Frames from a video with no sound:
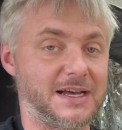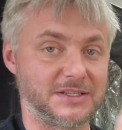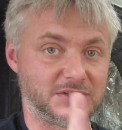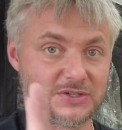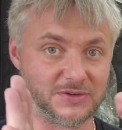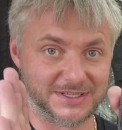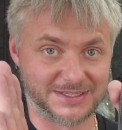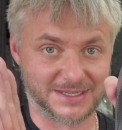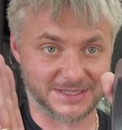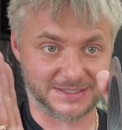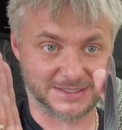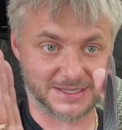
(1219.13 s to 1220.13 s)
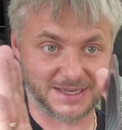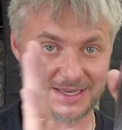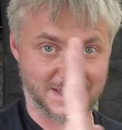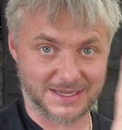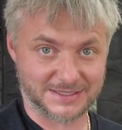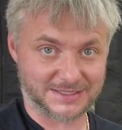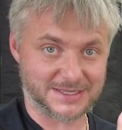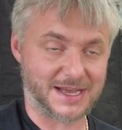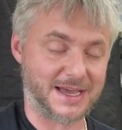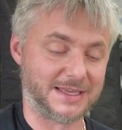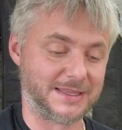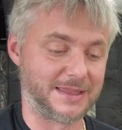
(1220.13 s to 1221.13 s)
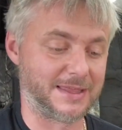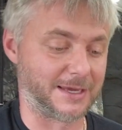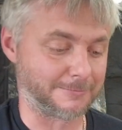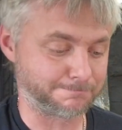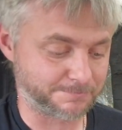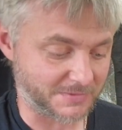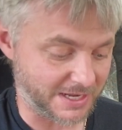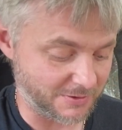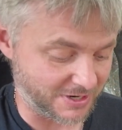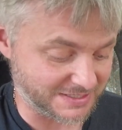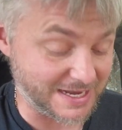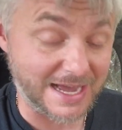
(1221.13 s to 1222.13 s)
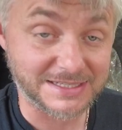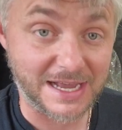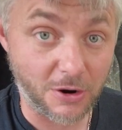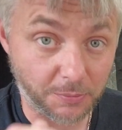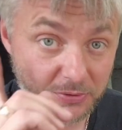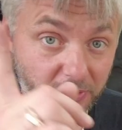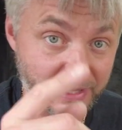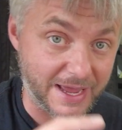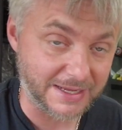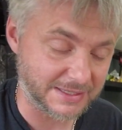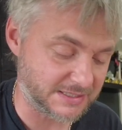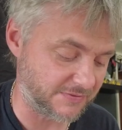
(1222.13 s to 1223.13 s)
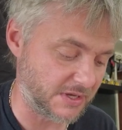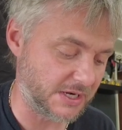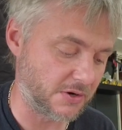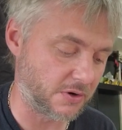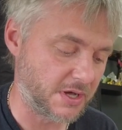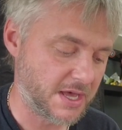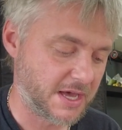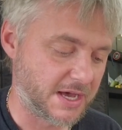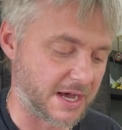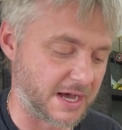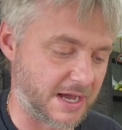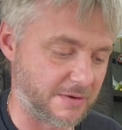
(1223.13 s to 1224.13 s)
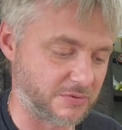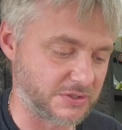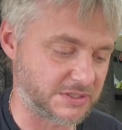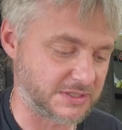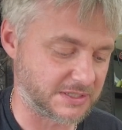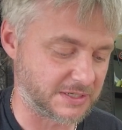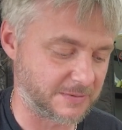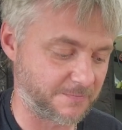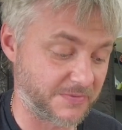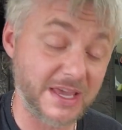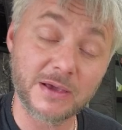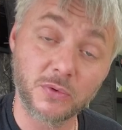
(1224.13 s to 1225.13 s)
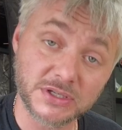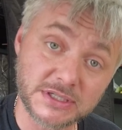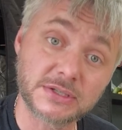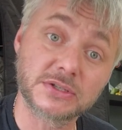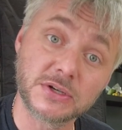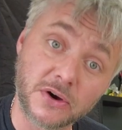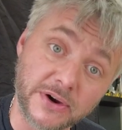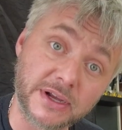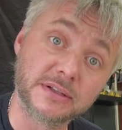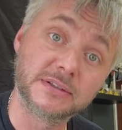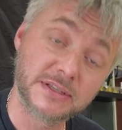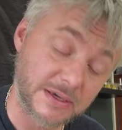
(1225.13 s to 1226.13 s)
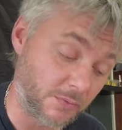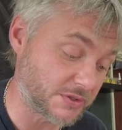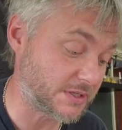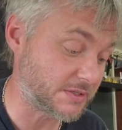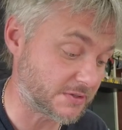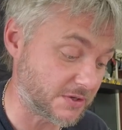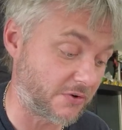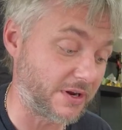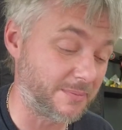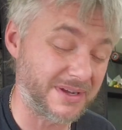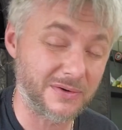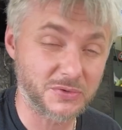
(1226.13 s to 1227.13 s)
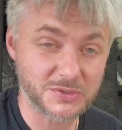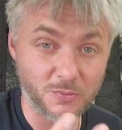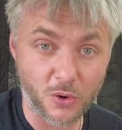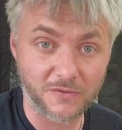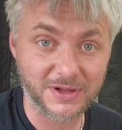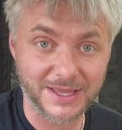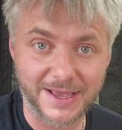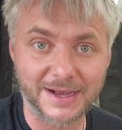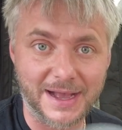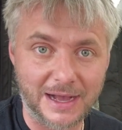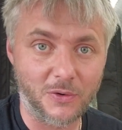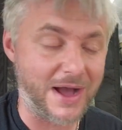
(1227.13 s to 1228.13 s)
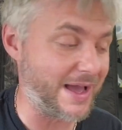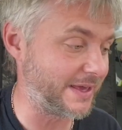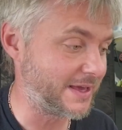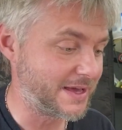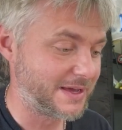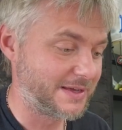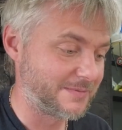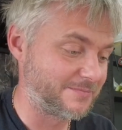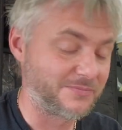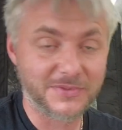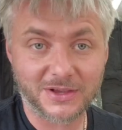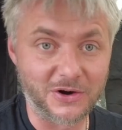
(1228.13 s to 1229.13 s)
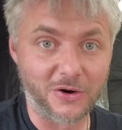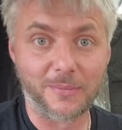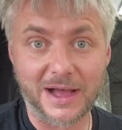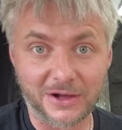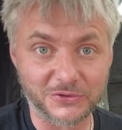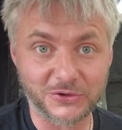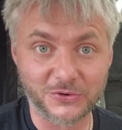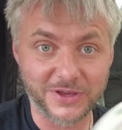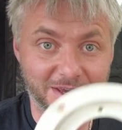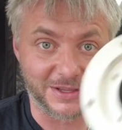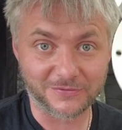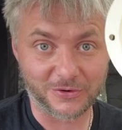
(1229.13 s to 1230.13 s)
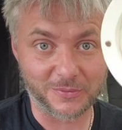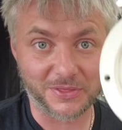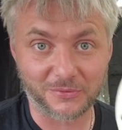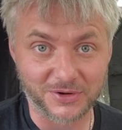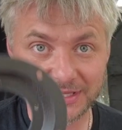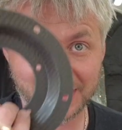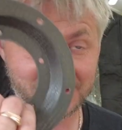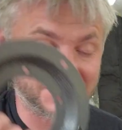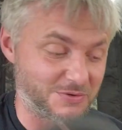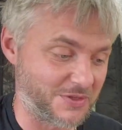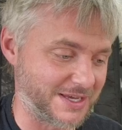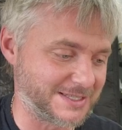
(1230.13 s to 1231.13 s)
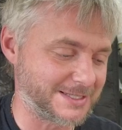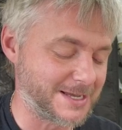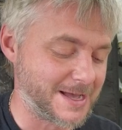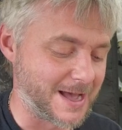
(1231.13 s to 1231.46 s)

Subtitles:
So it sits inside the thing. Anyways, guys, I hope you liked this video. It was a tutorial. It was a tutorial, but it was more of a like how I go about doing it from a 3D to this.